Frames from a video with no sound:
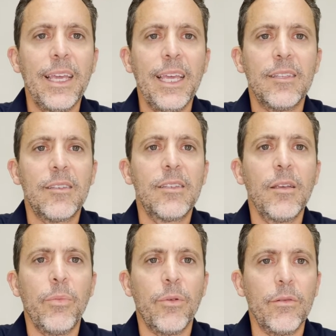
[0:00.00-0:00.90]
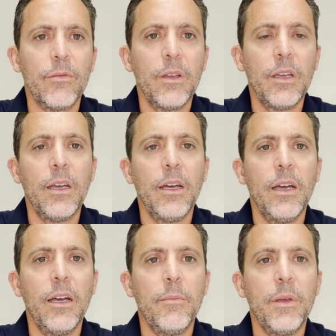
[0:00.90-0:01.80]
It's simple,
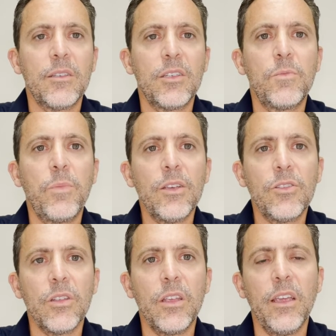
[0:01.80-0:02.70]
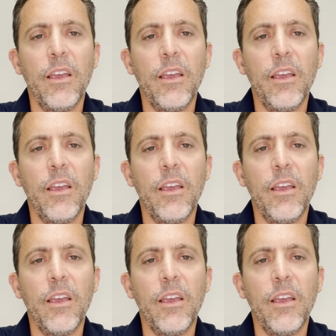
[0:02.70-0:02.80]
especially